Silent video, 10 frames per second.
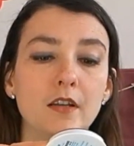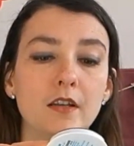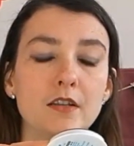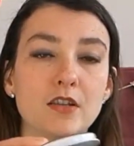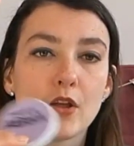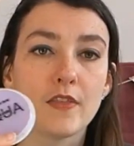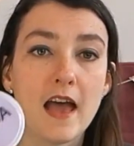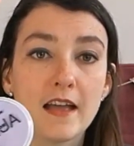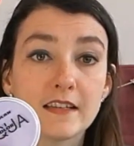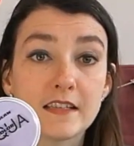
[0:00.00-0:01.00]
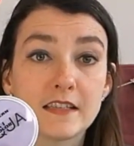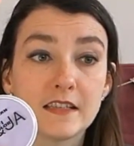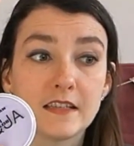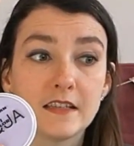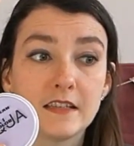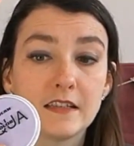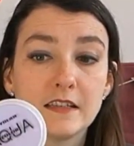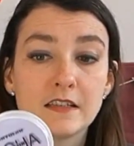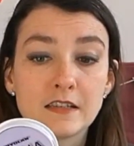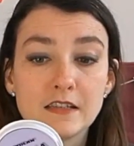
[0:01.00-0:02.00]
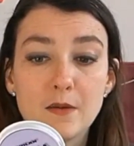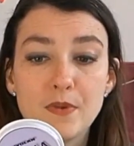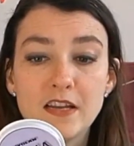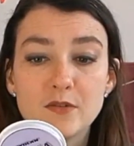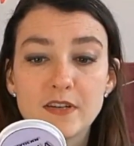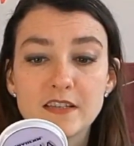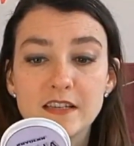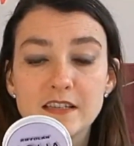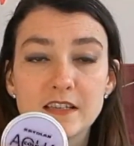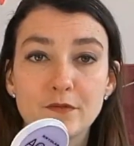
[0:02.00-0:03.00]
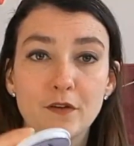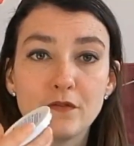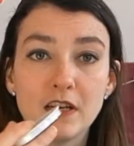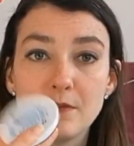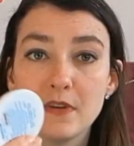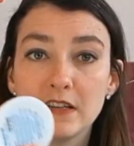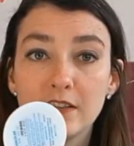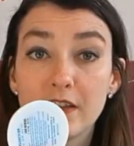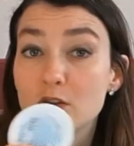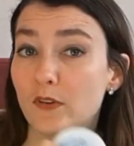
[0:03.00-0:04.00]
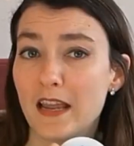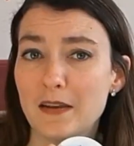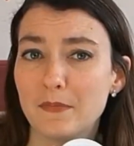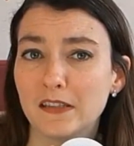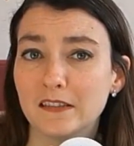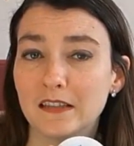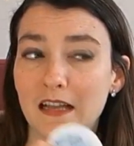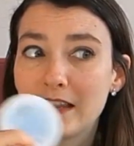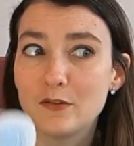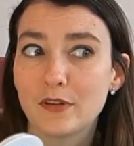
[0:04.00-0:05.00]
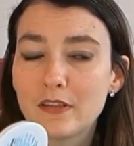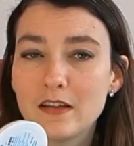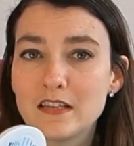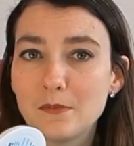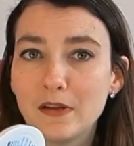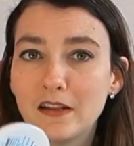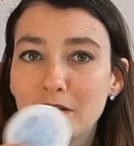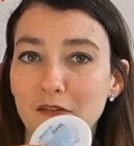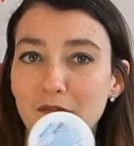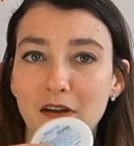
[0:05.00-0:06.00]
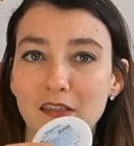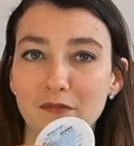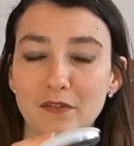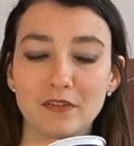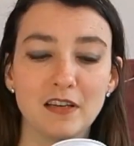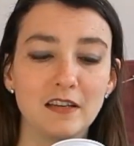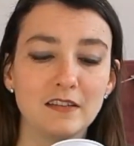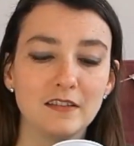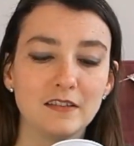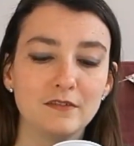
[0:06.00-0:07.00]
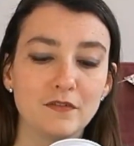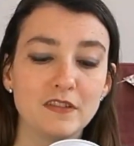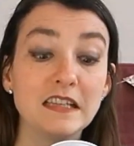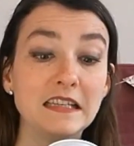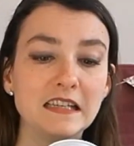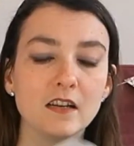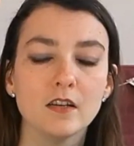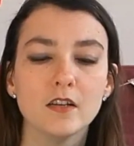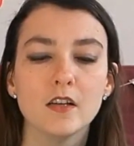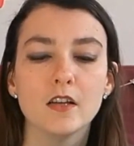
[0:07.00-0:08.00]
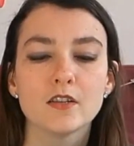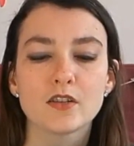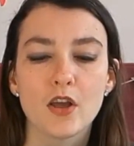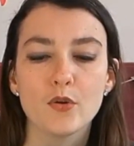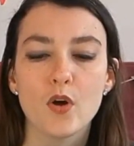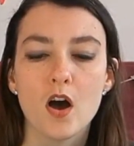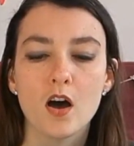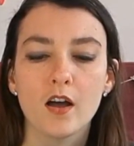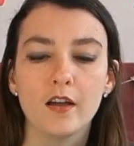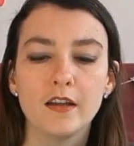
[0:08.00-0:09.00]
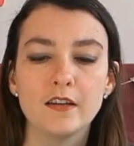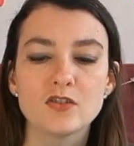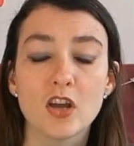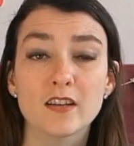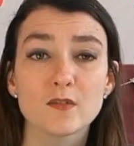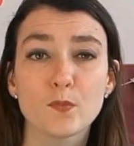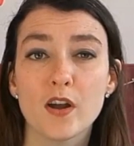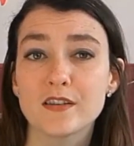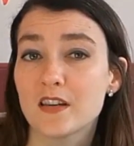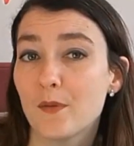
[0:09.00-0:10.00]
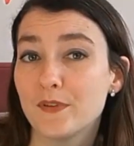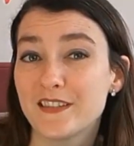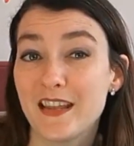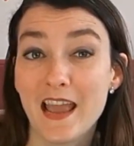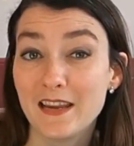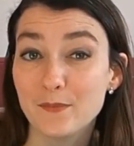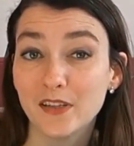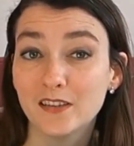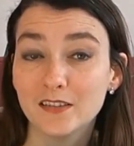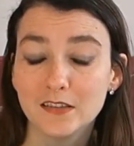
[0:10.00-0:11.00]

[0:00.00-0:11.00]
So that doesn't appear to exist. It's a 15mm. They do an 8mm and they do a 30mm. I couldn't find the 15. So I just priced it up as the 8mm,